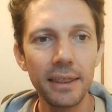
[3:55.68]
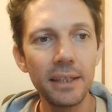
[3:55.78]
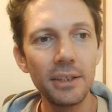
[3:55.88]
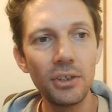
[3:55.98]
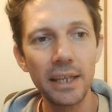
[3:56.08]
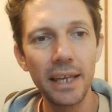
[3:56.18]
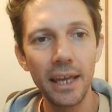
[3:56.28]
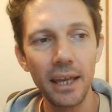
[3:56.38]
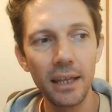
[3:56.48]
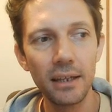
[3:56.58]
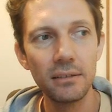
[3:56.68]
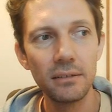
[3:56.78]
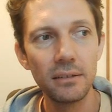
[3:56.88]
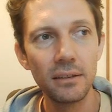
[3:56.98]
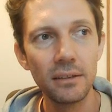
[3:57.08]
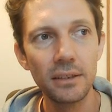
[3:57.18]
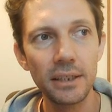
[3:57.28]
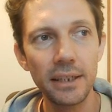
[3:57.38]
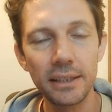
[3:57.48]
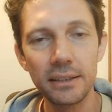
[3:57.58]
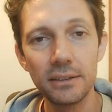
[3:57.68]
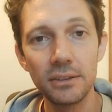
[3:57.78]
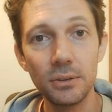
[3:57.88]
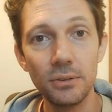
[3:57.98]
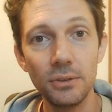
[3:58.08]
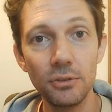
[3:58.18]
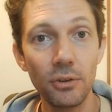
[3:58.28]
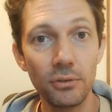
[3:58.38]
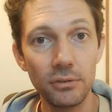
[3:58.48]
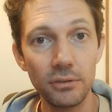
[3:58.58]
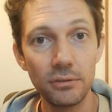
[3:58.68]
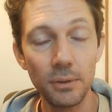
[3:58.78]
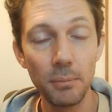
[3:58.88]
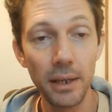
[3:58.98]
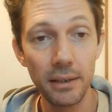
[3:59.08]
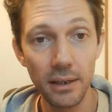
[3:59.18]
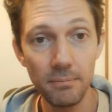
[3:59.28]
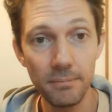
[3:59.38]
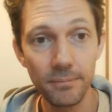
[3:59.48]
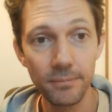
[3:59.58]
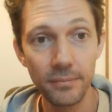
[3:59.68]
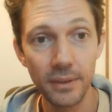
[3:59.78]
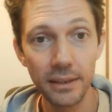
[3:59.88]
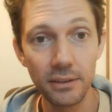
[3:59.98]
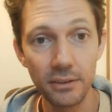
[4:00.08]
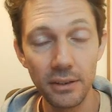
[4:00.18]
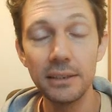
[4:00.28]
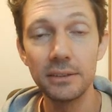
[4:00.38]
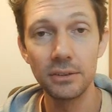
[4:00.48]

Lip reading: you can connect it to your own domain name, so that's a good